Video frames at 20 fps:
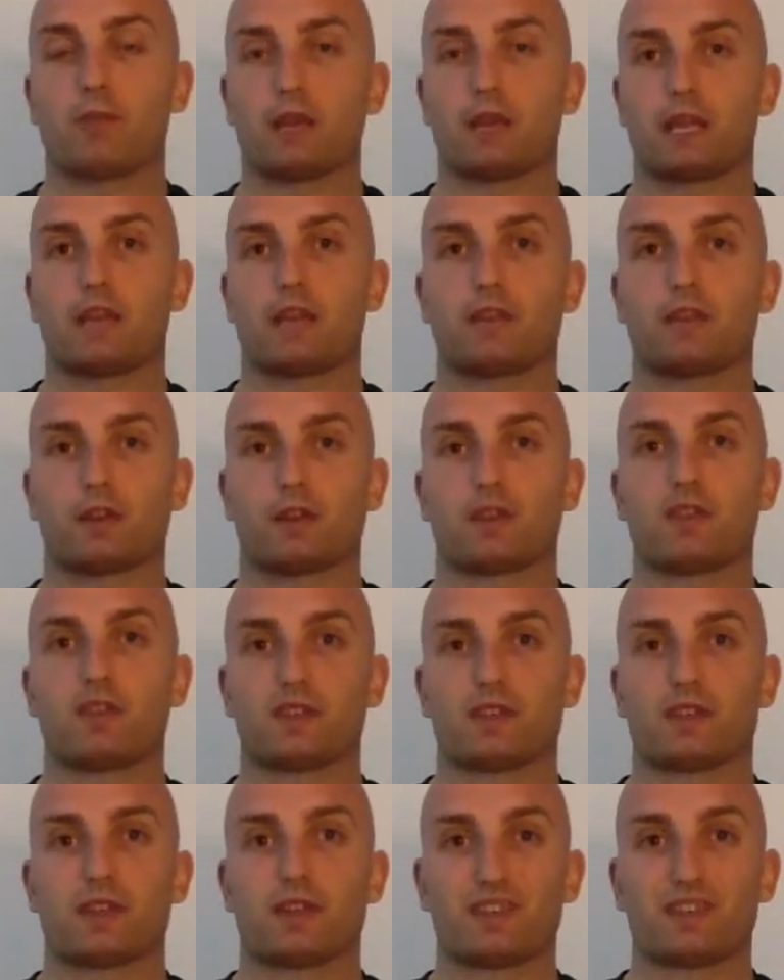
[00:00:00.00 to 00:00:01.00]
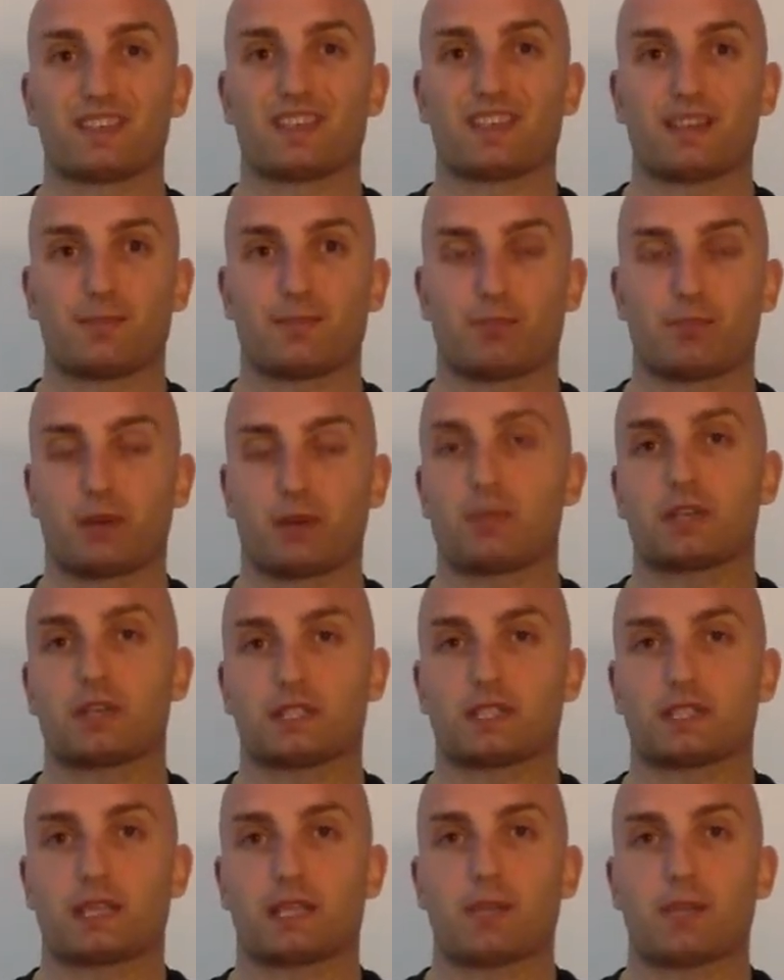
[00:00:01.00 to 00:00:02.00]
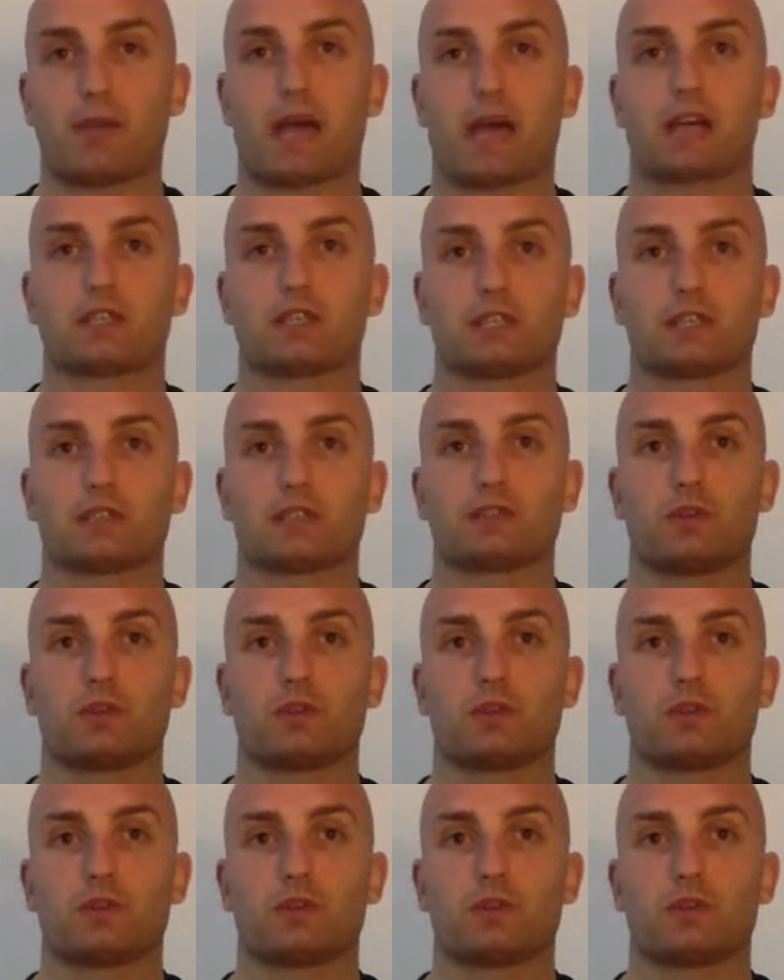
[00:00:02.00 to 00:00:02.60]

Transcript: But again, they're in the pretty much the same packaging.